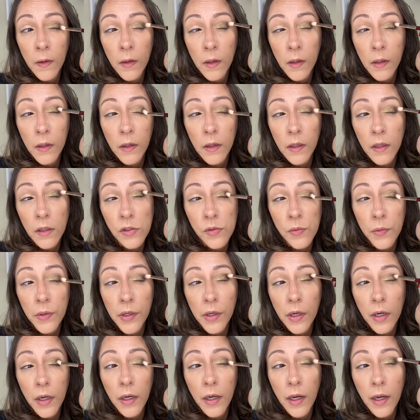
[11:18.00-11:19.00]
That's where you're
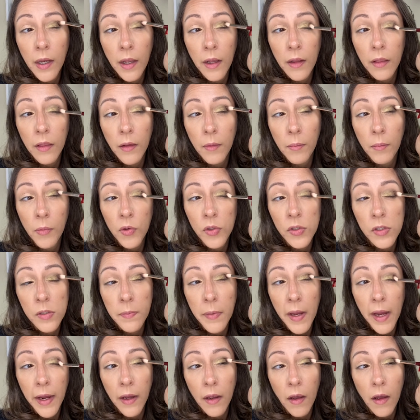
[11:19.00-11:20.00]
gonna get the most
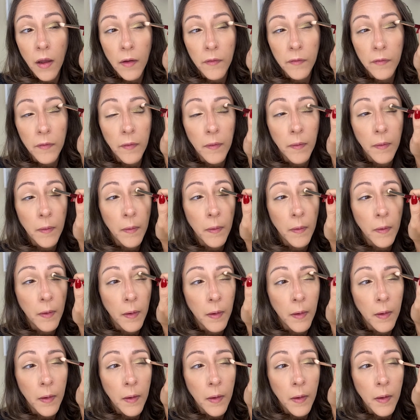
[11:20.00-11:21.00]
payoff.
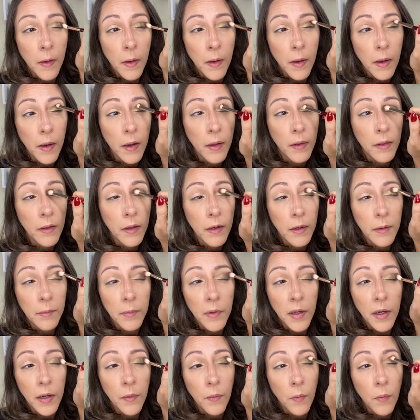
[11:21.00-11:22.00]
And then I'm
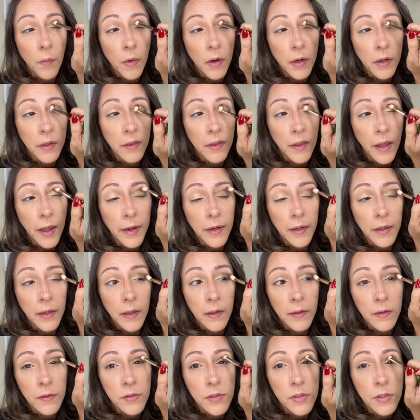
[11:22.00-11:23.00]
gonna work that
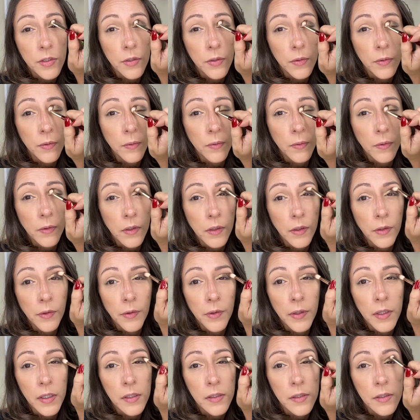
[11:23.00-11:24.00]
into the
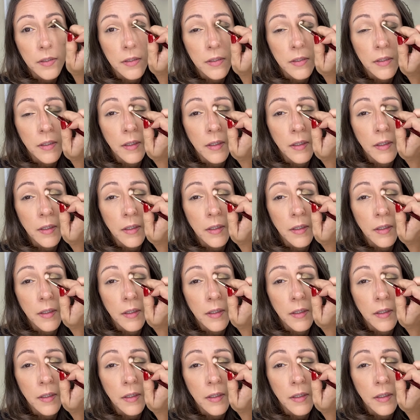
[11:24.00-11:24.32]
crease